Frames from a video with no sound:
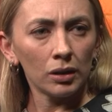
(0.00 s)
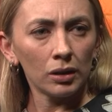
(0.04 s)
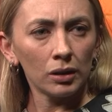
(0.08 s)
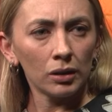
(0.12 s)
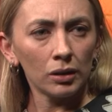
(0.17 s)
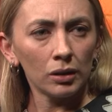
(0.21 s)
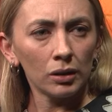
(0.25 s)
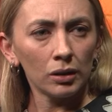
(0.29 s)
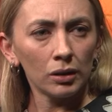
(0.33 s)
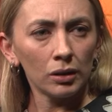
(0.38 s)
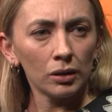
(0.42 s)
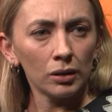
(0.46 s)

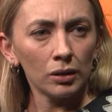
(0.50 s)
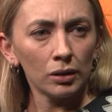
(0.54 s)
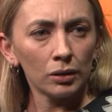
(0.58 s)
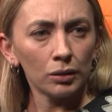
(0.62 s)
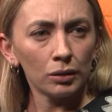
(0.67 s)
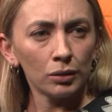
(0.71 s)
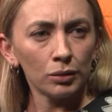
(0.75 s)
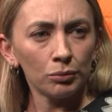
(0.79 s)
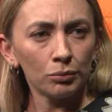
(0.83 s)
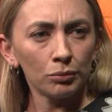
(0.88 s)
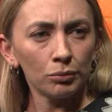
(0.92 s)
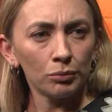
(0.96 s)

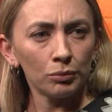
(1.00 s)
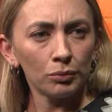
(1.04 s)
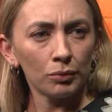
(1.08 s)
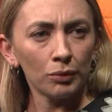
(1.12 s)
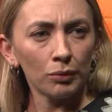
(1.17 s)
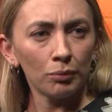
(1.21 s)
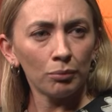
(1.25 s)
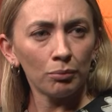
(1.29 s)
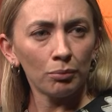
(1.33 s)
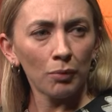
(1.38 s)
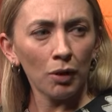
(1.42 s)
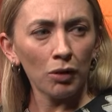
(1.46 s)
Mm.
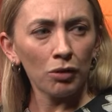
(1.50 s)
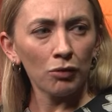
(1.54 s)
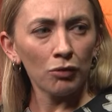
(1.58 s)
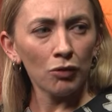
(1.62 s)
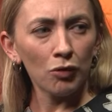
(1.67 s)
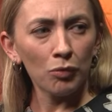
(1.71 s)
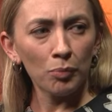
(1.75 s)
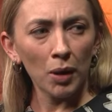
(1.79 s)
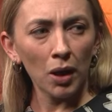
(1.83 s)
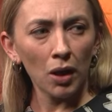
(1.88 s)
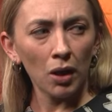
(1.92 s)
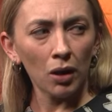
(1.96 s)
Mother
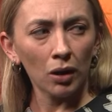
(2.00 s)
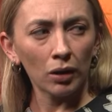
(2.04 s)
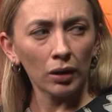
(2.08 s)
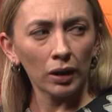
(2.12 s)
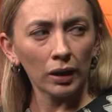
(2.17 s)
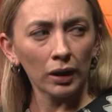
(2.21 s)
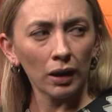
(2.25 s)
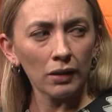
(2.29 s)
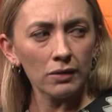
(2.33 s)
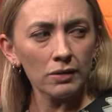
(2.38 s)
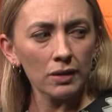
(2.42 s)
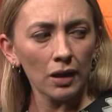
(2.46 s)
of Pearl, I
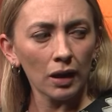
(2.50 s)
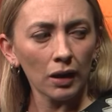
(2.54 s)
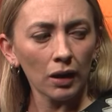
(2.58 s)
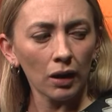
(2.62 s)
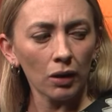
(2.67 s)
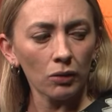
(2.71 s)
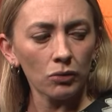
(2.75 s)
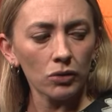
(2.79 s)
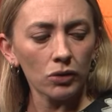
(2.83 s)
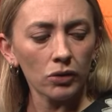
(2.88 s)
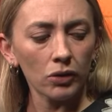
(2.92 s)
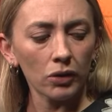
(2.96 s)
guess that
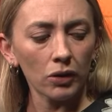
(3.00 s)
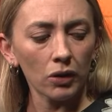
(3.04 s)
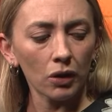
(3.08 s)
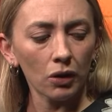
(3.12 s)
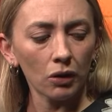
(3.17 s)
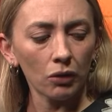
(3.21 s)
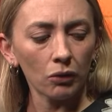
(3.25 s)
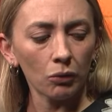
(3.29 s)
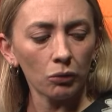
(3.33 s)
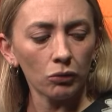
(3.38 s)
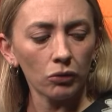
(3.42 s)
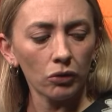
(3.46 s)
counts as a
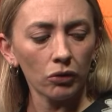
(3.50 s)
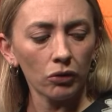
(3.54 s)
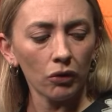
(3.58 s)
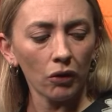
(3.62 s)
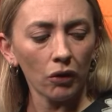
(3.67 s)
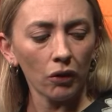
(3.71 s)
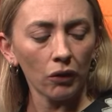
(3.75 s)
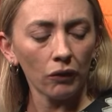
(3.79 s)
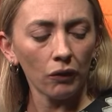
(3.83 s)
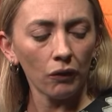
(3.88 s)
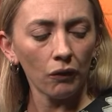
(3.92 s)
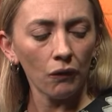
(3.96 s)
young
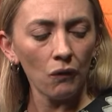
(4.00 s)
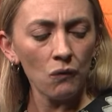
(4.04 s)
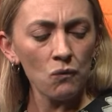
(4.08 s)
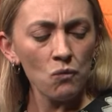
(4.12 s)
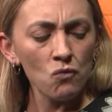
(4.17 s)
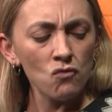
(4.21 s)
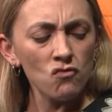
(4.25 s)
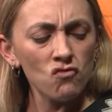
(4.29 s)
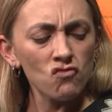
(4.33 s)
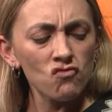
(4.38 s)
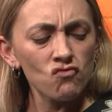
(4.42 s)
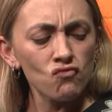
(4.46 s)
designer.
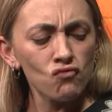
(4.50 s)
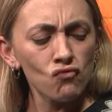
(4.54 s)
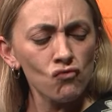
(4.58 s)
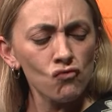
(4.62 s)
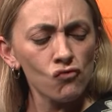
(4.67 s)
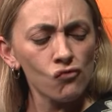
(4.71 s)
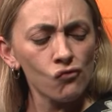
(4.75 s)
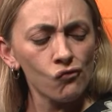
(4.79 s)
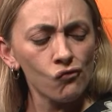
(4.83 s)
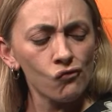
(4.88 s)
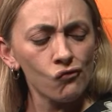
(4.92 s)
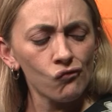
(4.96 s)

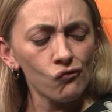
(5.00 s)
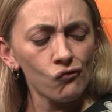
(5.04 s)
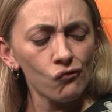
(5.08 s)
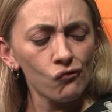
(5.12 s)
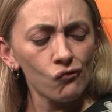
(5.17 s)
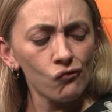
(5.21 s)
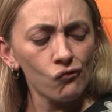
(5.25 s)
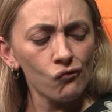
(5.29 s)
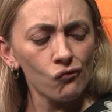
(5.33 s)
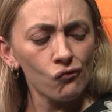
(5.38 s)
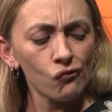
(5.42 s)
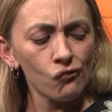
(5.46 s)

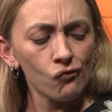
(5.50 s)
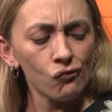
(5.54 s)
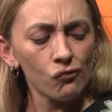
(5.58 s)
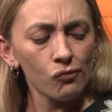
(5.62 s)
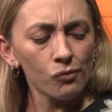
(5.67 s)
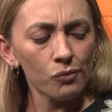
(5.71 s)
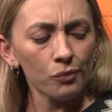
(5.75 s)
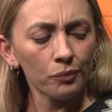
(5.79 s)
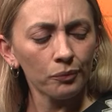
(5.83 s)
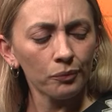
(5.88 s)
Mm.